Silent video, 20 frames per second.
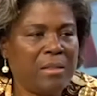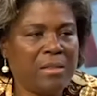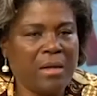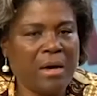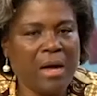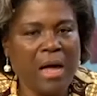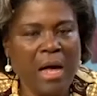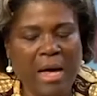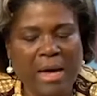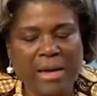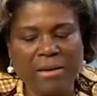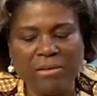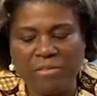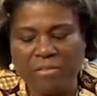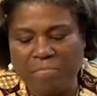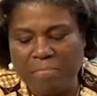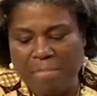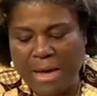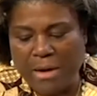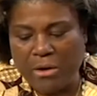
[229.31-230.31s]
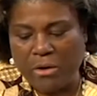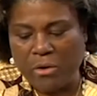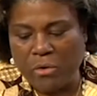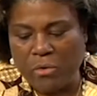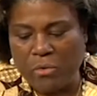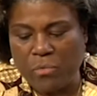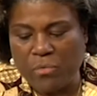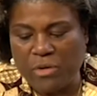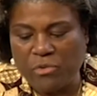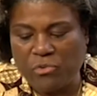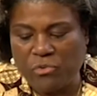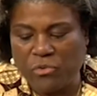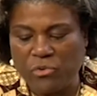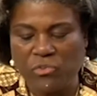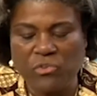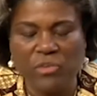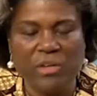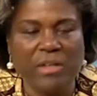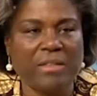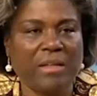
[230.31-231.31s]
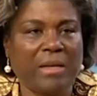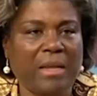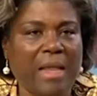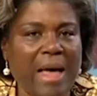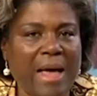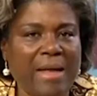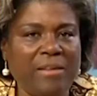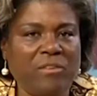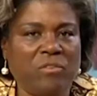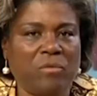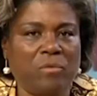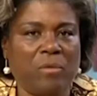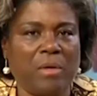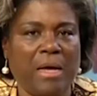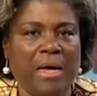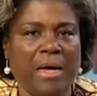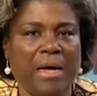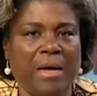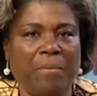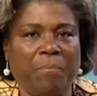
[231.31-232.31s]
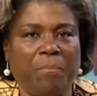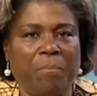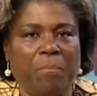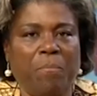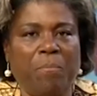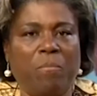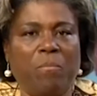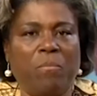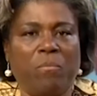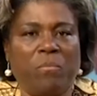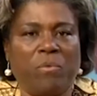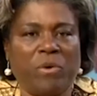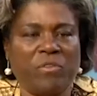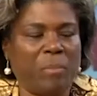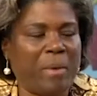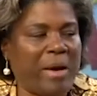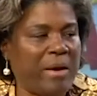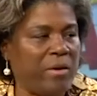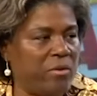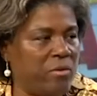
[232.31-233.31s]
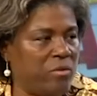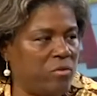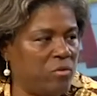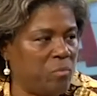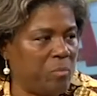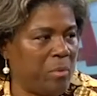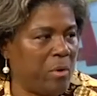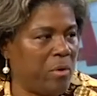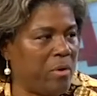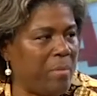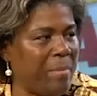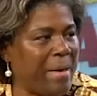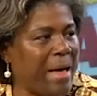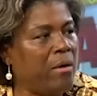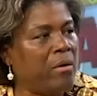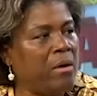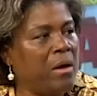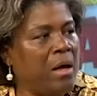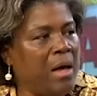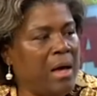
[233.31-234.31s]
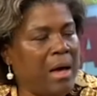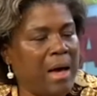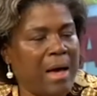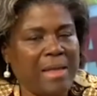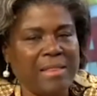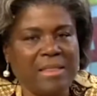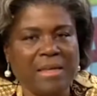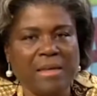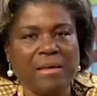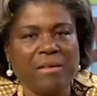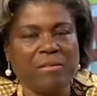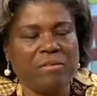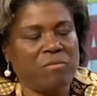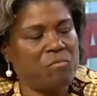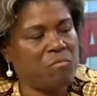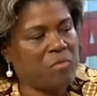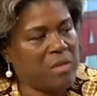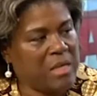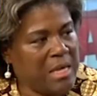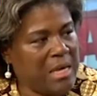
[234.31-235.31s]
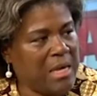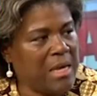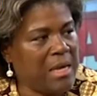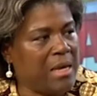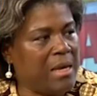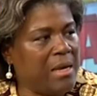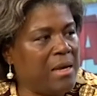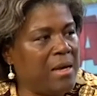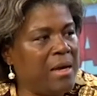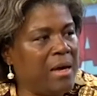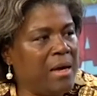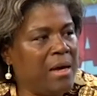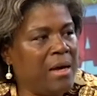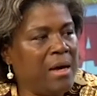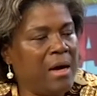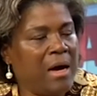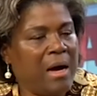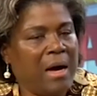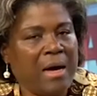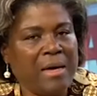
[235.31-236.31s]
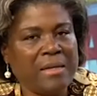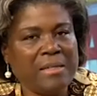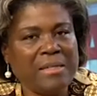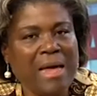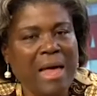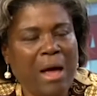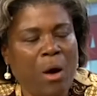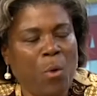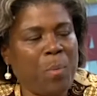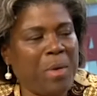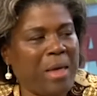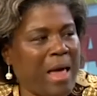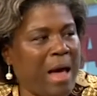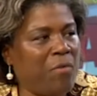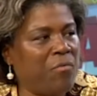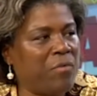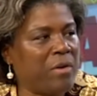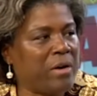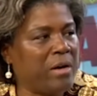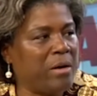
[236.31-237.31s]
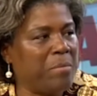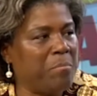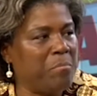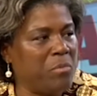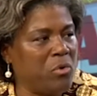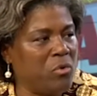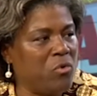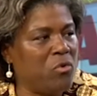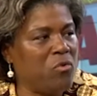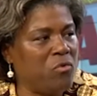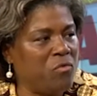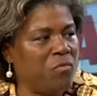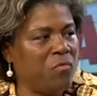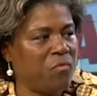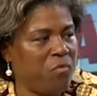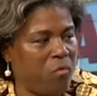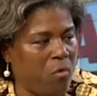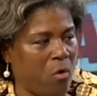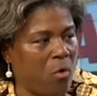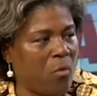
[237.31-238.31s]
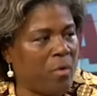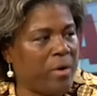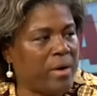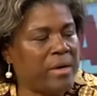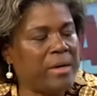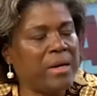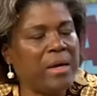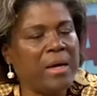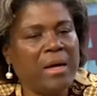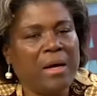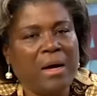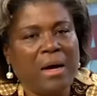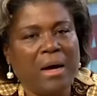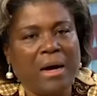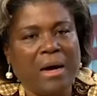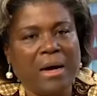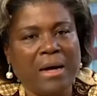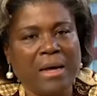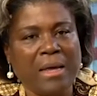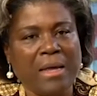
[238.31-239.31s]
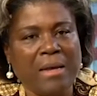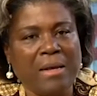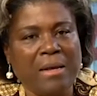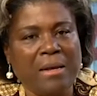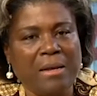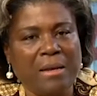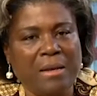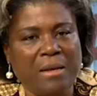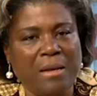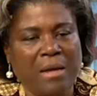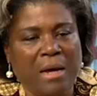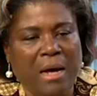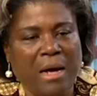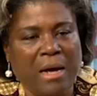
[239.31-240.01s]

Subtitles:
The kinds of medical research that the last responders spoke about, I think is key to helping Africa move forward in